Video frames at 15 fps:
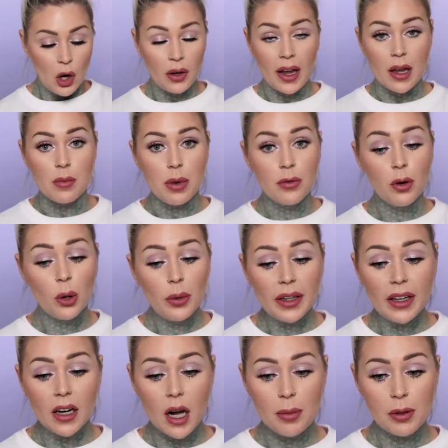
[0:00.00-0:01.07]
Okay, before we
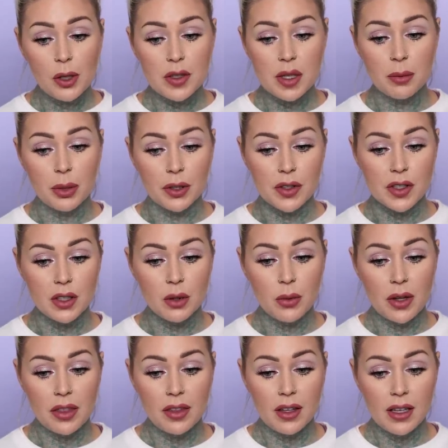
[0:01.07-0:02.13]
get up close and personal
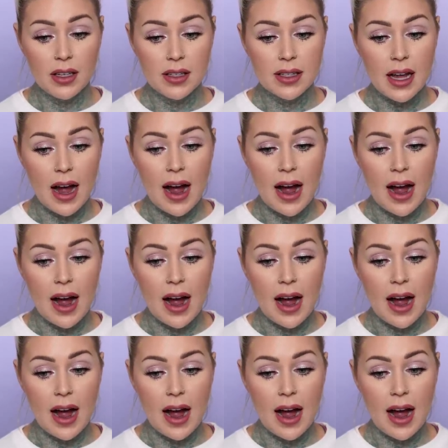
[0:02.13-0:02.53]
with these,